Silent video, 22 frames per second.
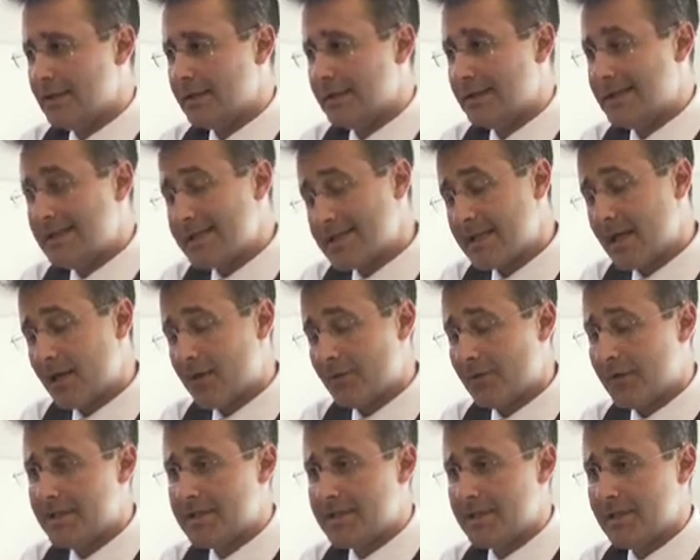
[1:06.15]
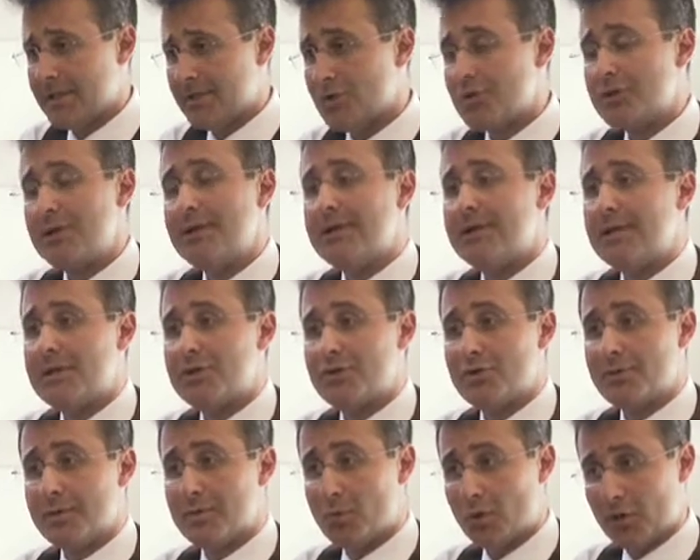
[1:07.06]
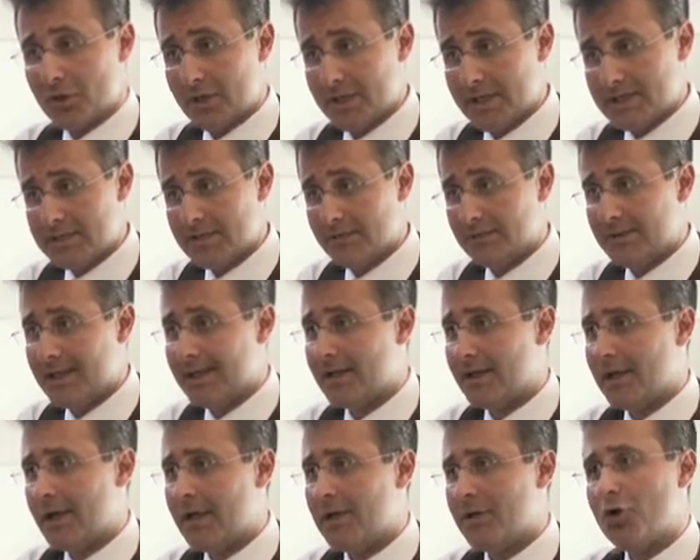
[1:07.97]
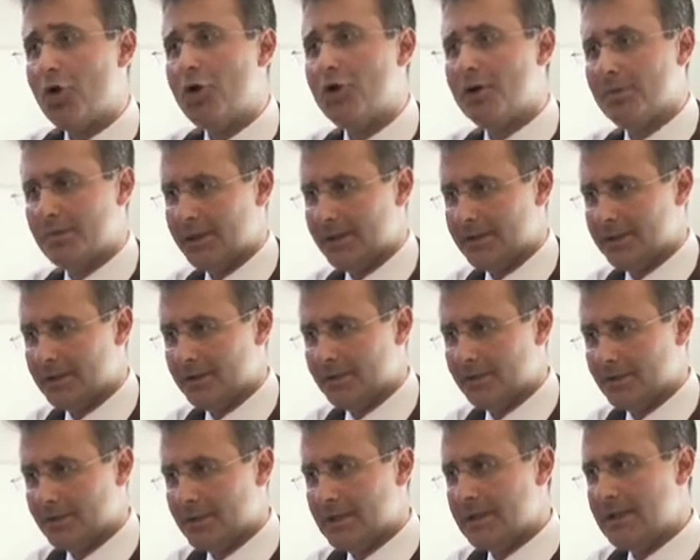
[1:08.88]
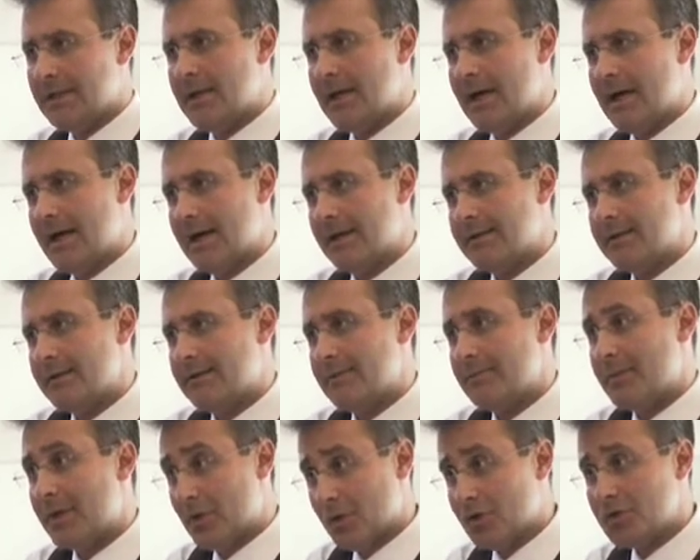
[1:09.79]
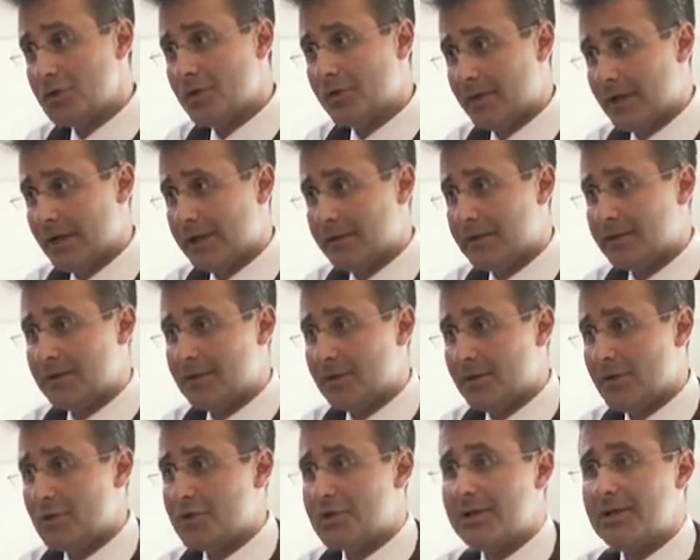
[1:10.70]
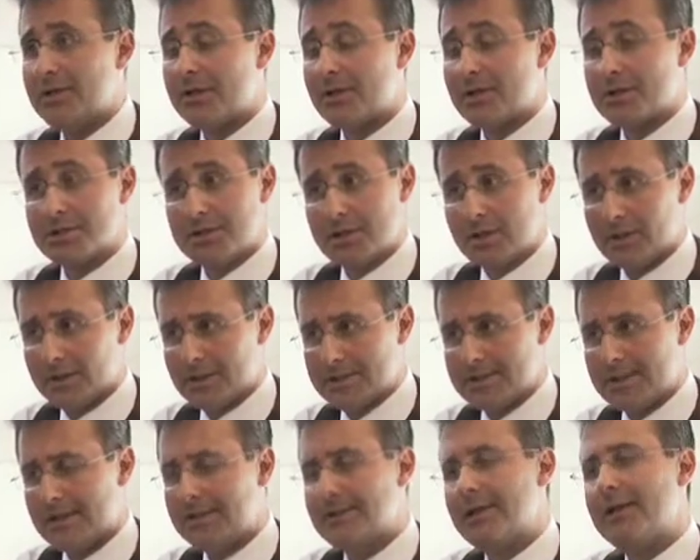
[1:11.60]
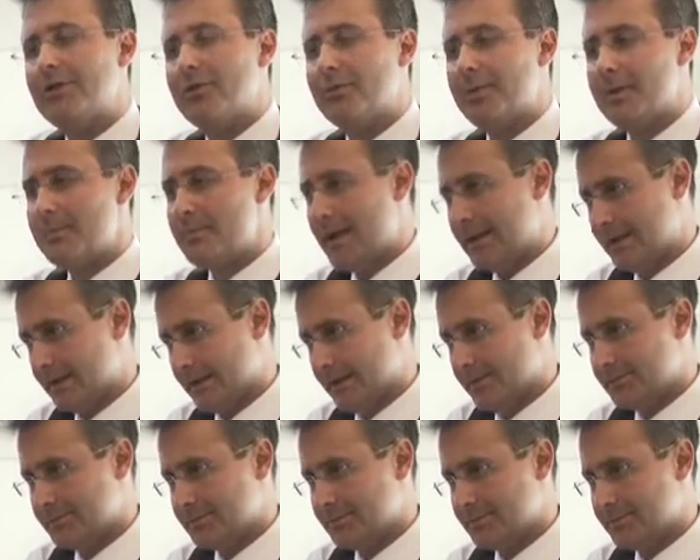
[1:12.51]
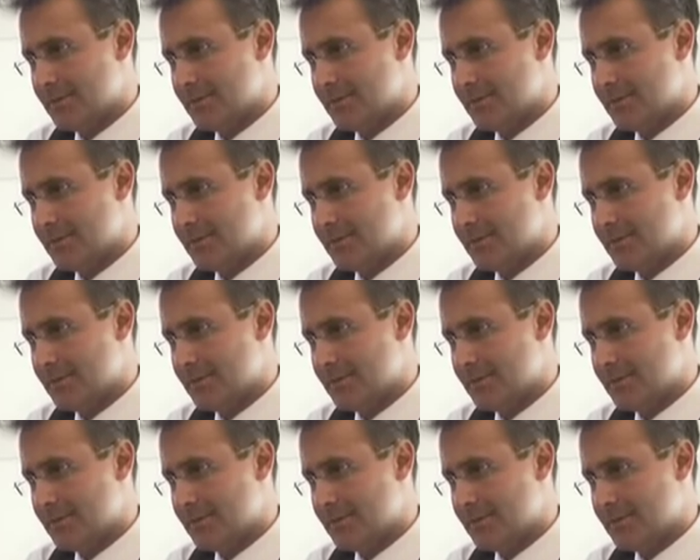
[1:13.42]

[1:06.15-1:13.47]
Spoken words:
This kind of laser usually tends to be more aggressive than a non-ablative. And because of that, usually the results, they tend to be better.